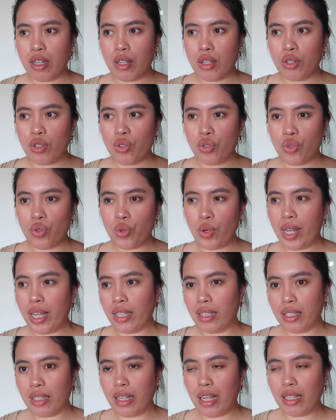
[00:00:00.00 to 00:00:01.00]

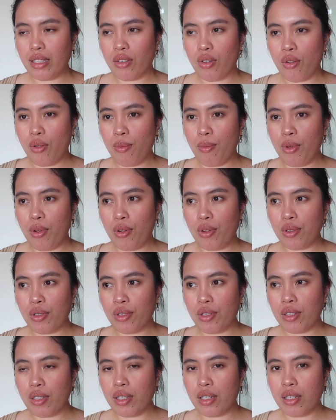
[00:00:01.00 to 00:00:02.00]
straight cut,
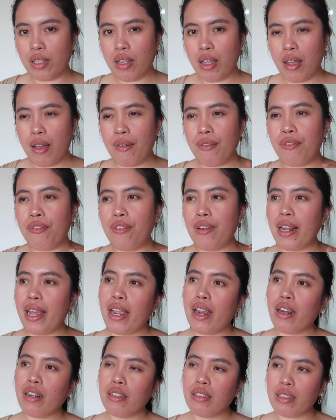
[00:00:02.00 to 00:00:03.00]
almost
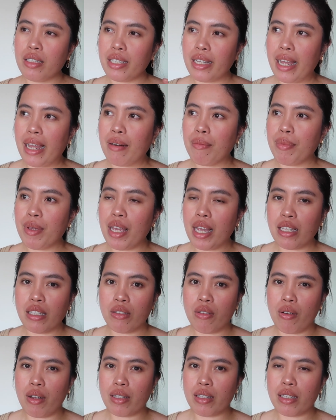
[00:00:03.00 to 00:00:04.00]
flared, can be, as
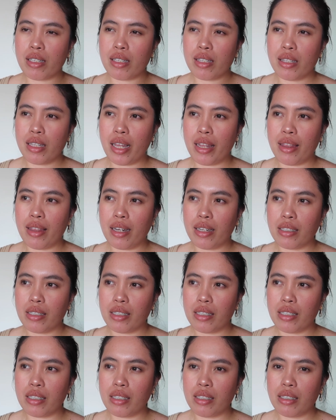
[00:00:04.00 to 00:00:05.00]
long as it's not
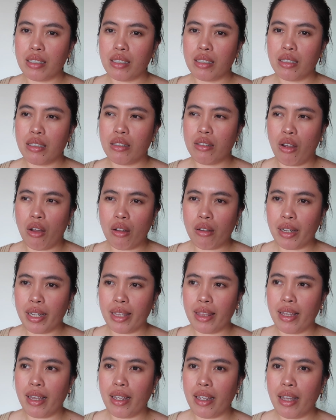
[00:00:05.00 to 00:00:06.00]
that long. I
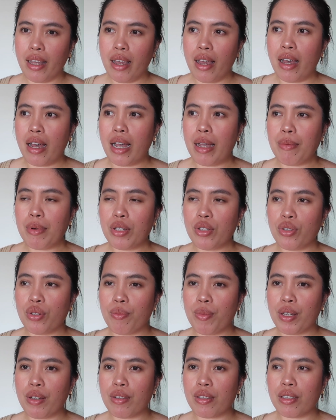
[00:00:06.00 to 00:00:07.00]
think, I'm not sure,
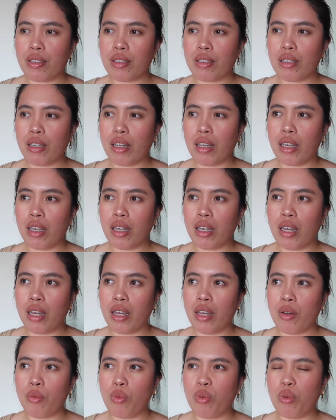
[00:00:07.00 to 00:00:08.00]
because
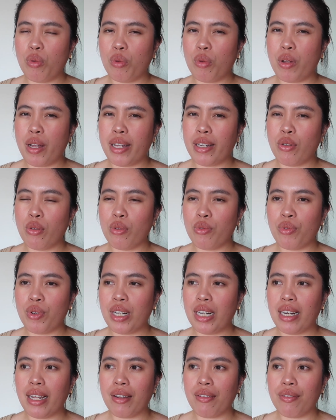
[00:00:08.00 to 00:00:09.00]
I don't really
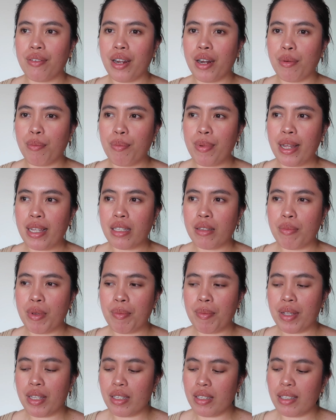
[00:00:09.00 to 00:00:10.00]
like flared pants.
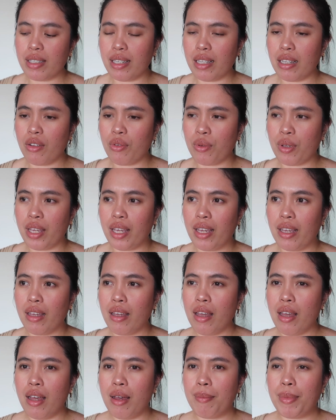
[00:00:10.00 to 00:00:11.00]
Maybe it's still okay,
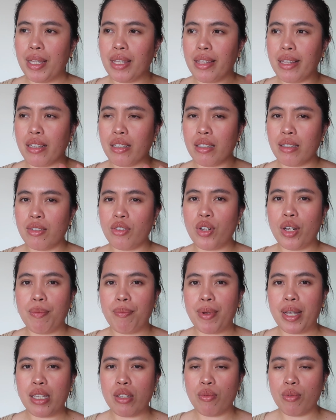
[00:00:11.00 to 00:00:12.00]
but I think straight
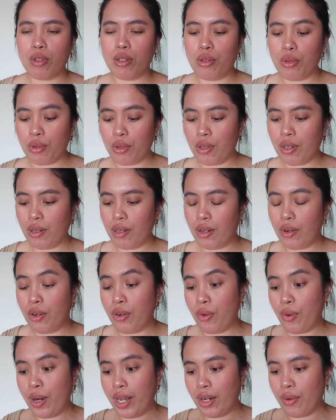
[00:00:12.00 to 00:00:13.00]
pants will look
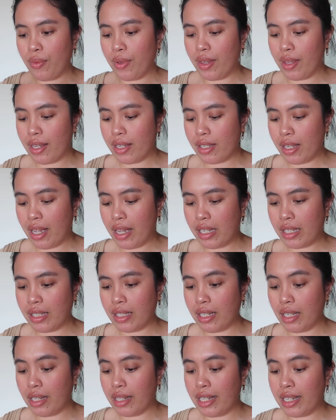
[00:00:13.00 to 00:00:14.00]
great with this. I
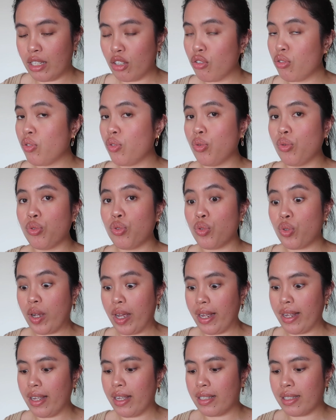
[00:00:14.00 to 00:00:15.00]
still need to try
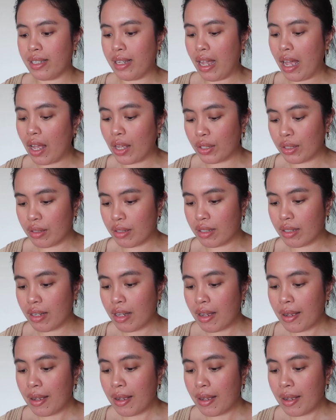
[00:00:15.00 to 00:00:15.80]
it out